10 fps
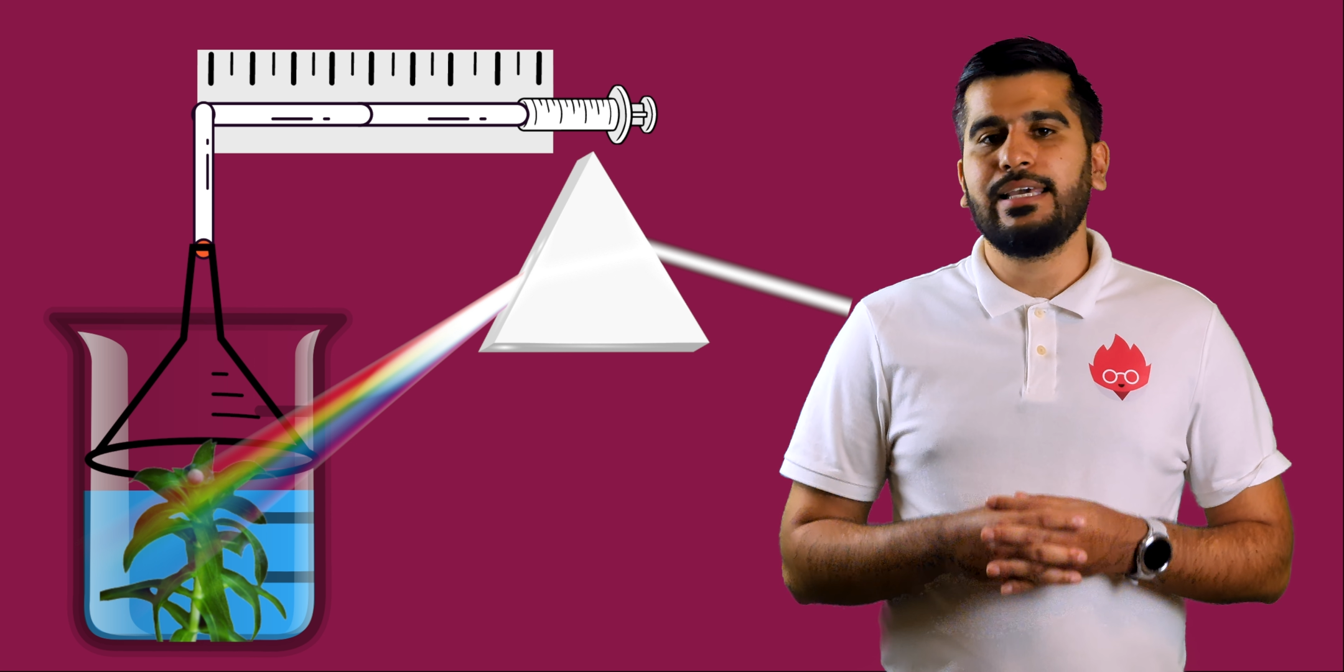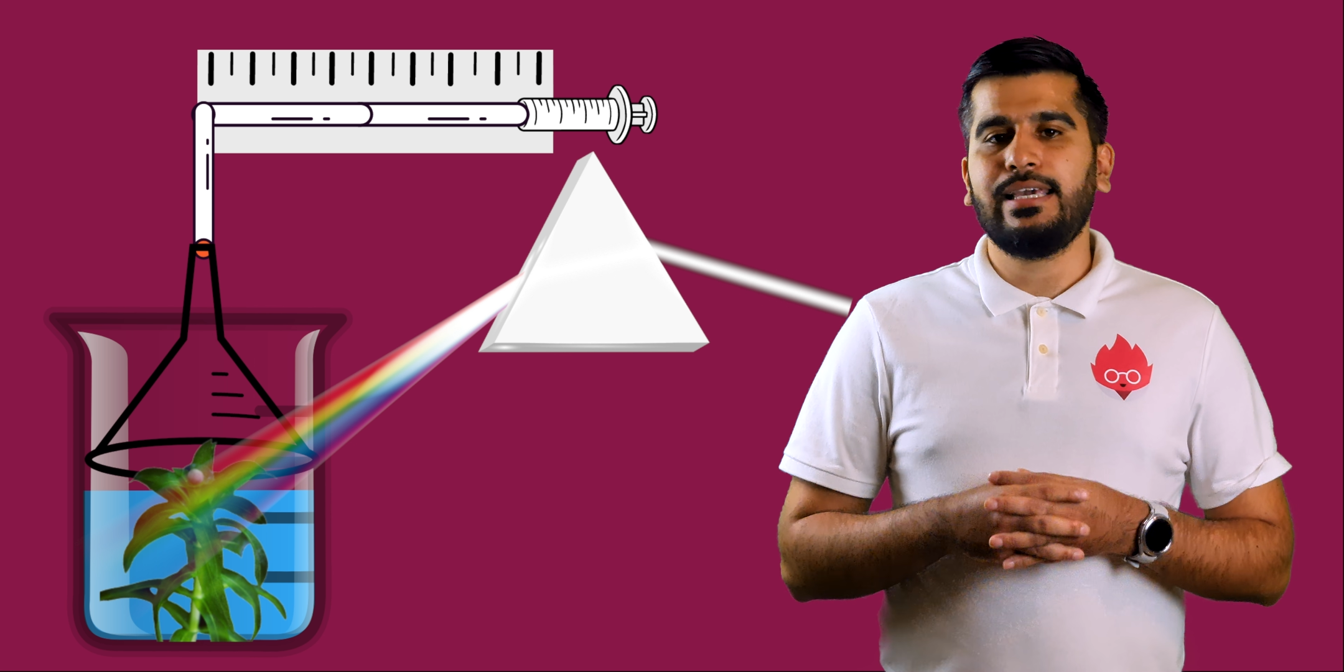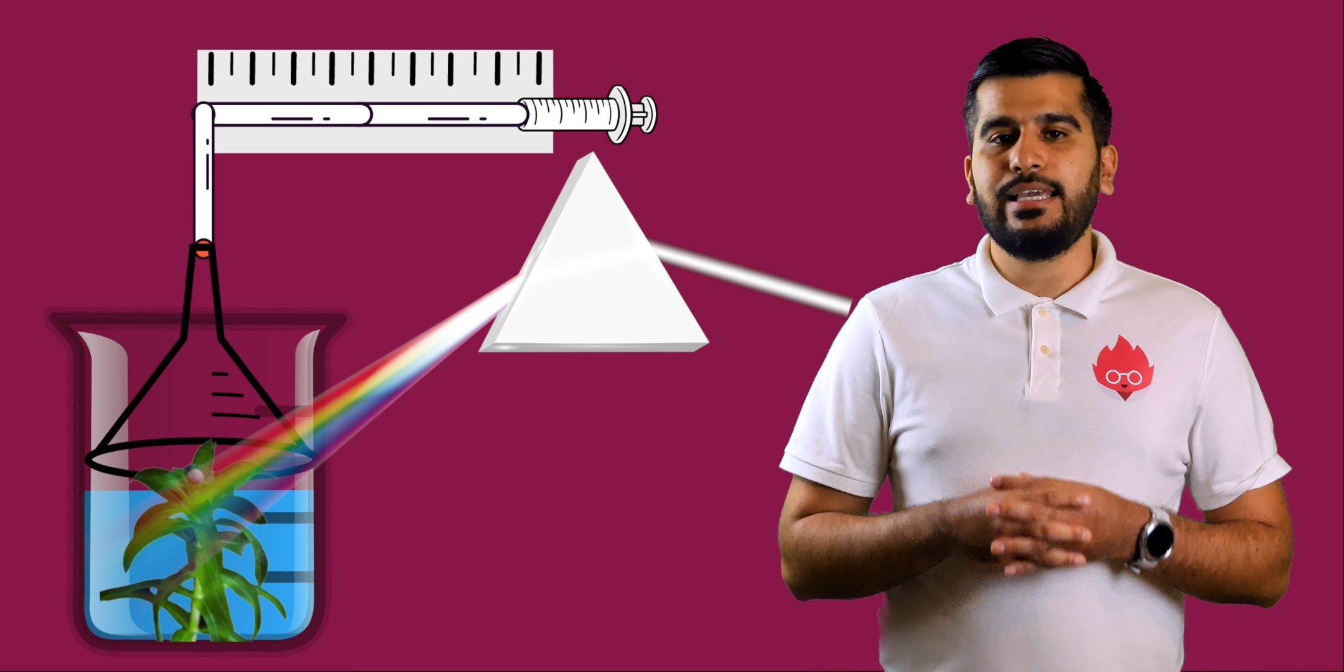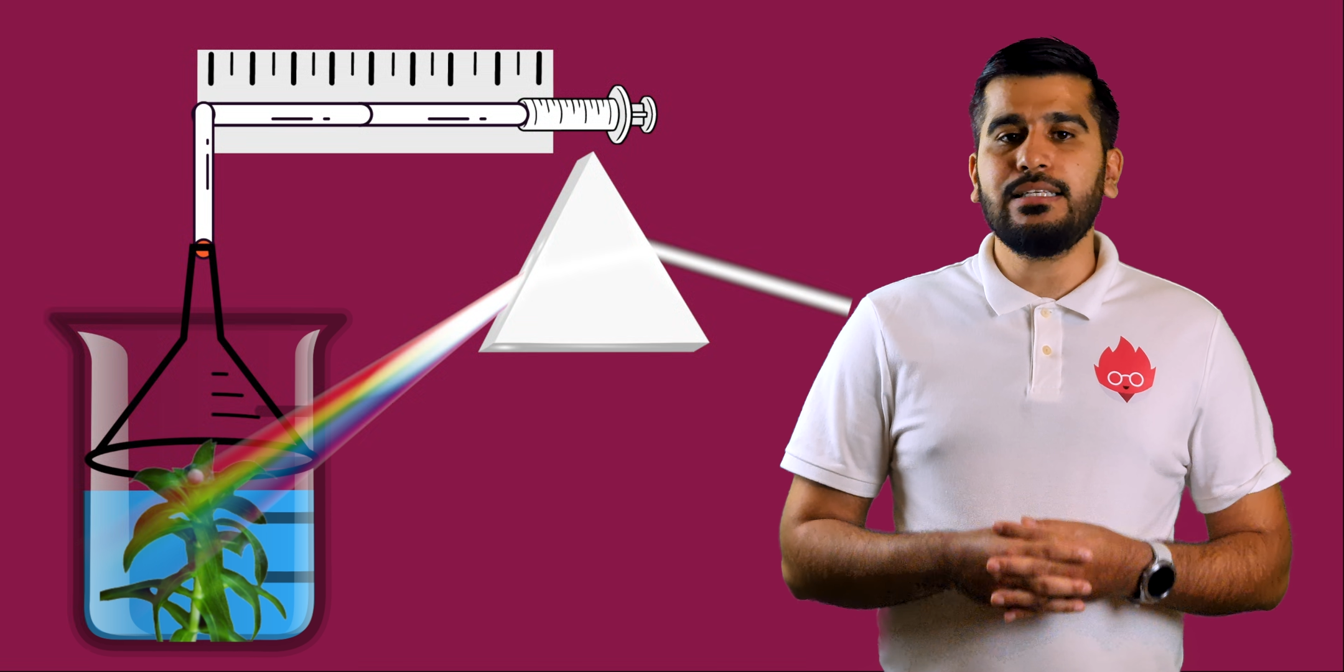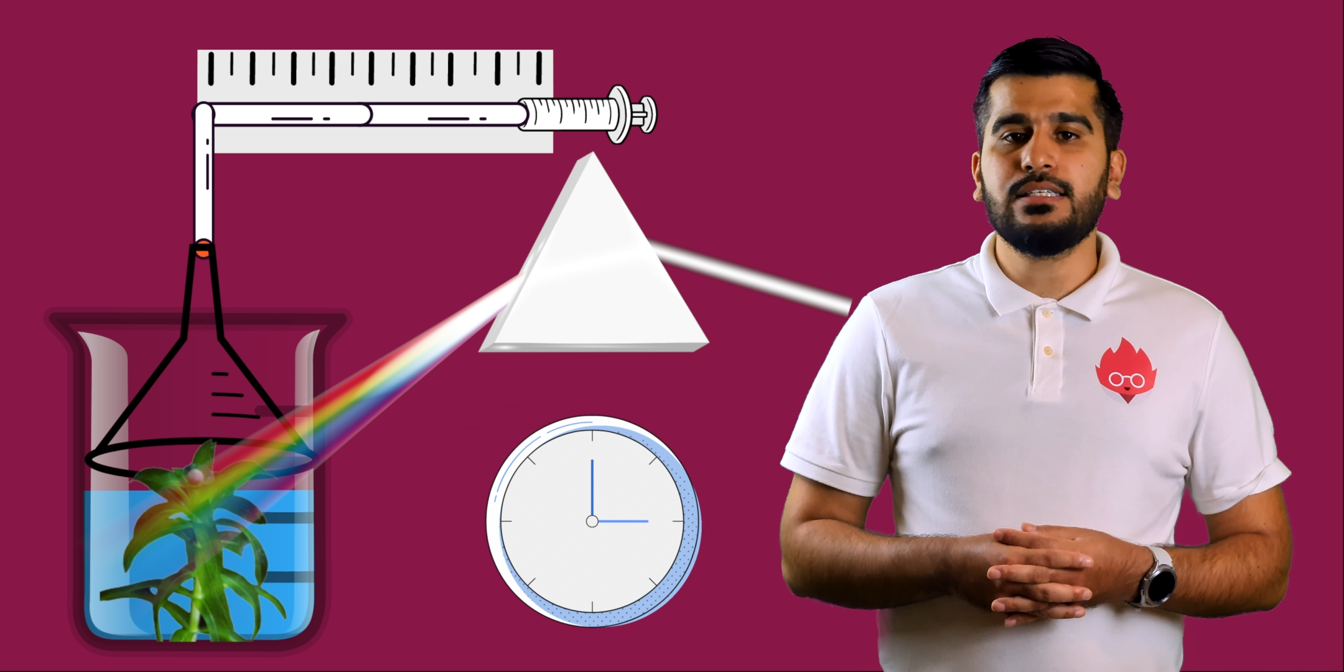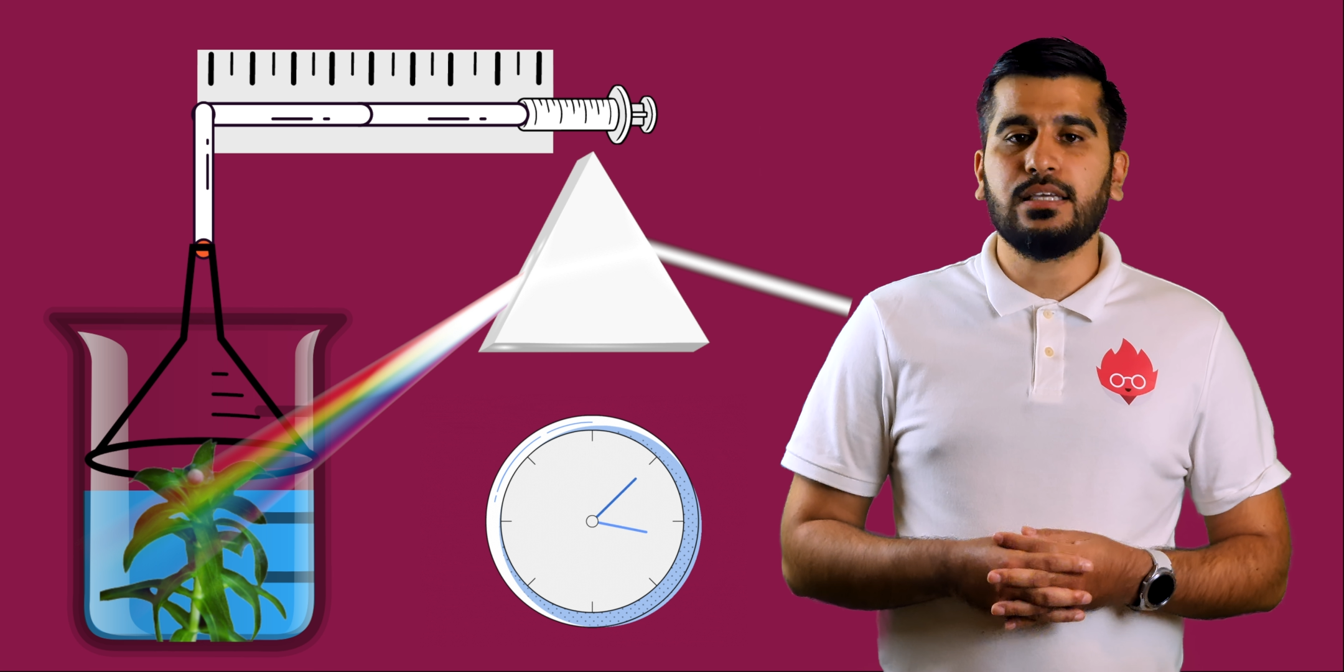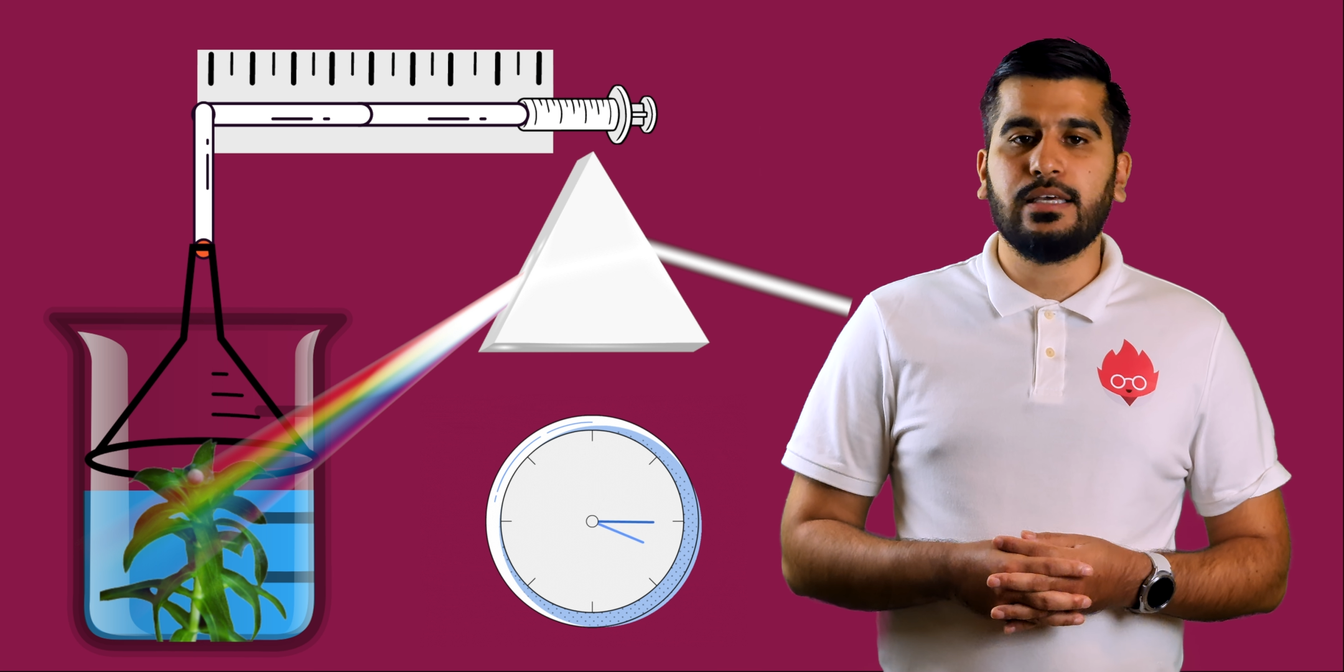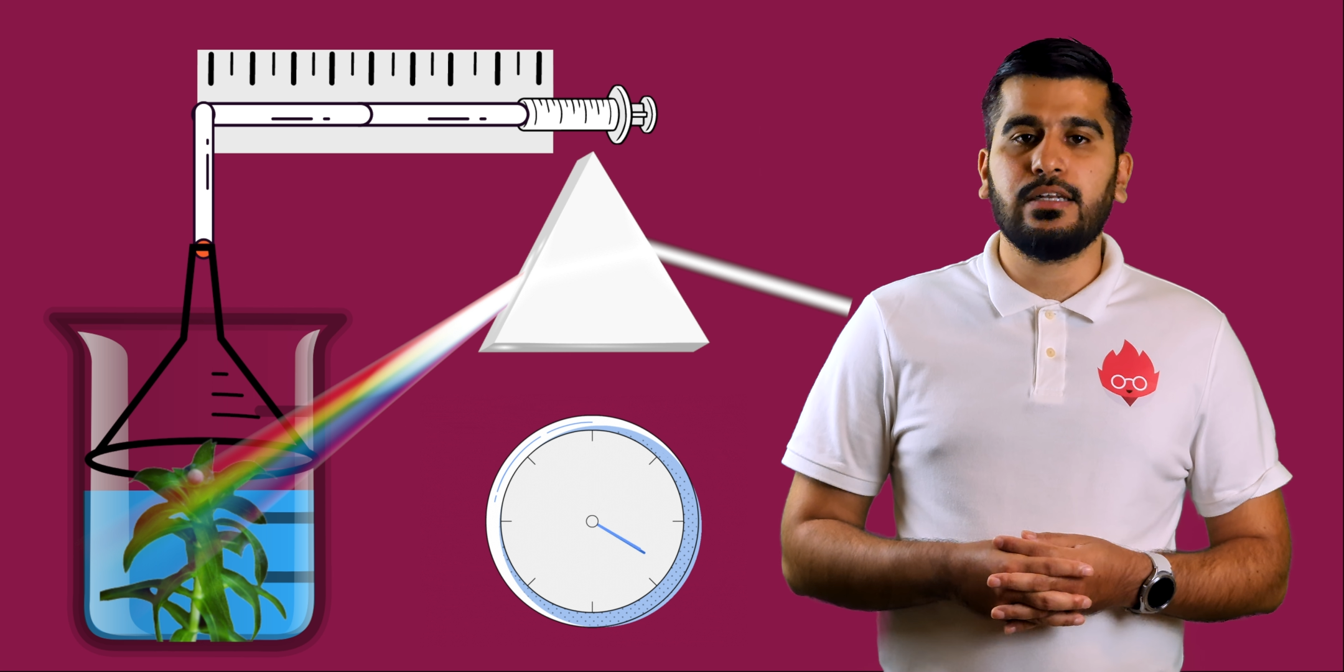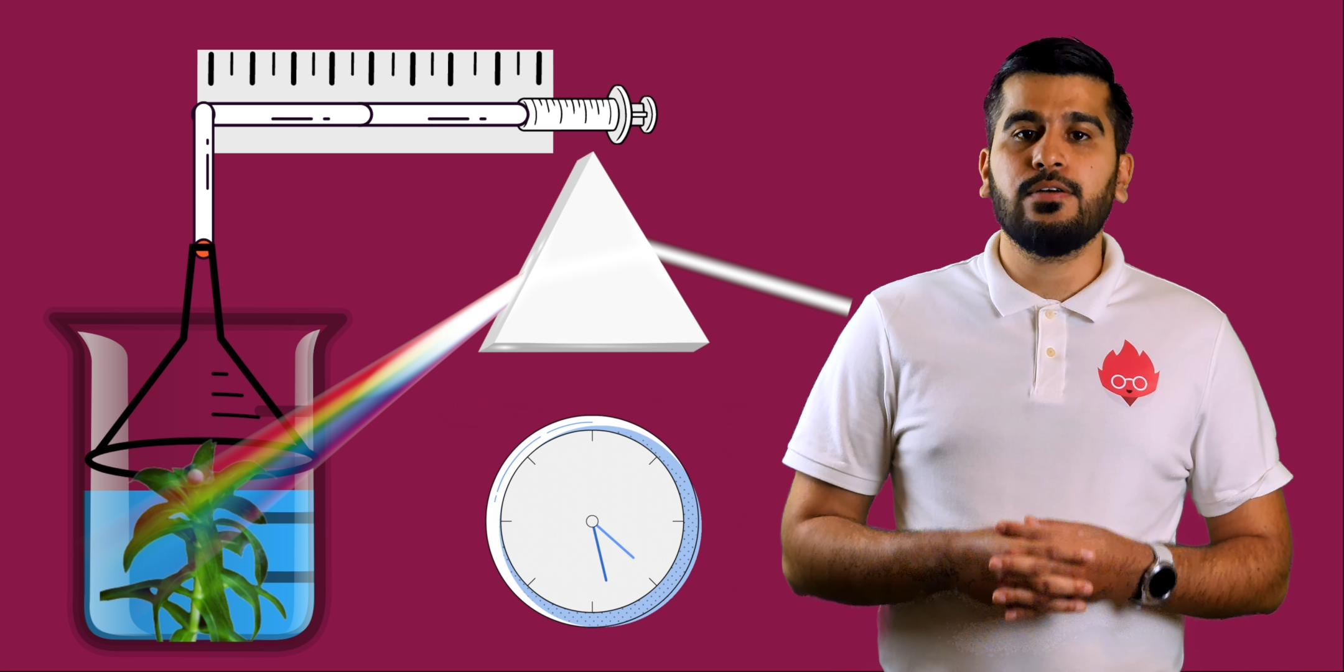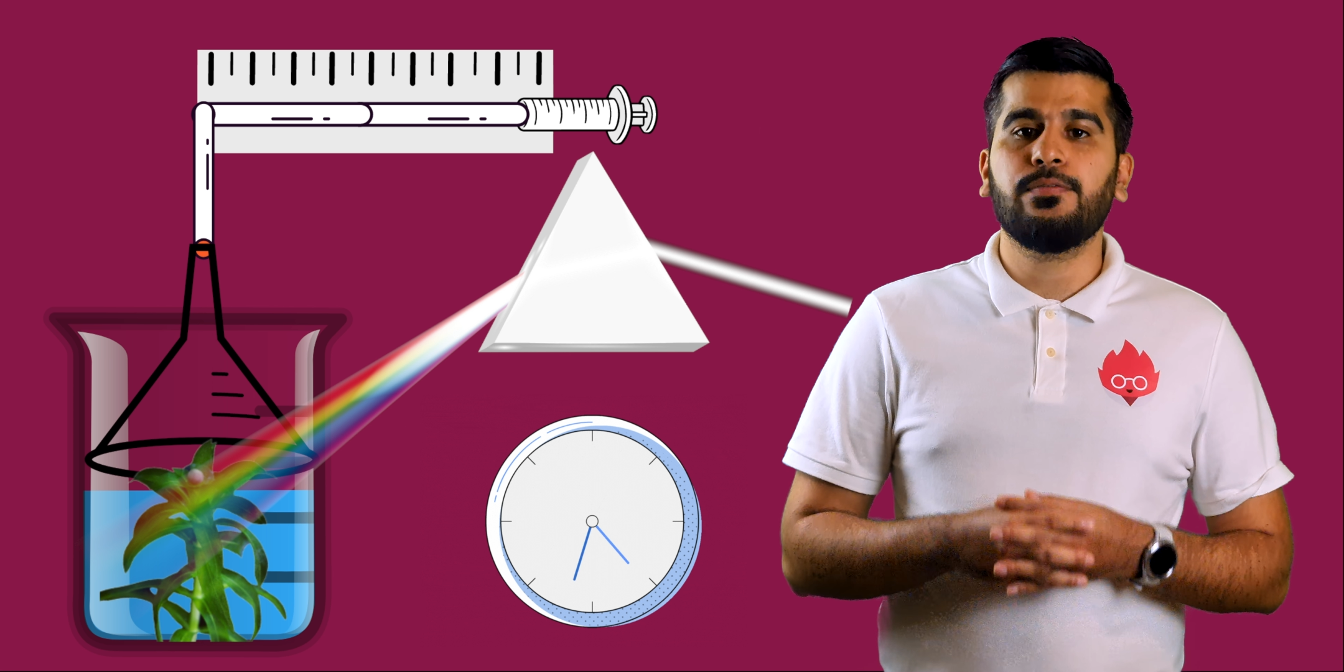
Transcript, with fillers: in turn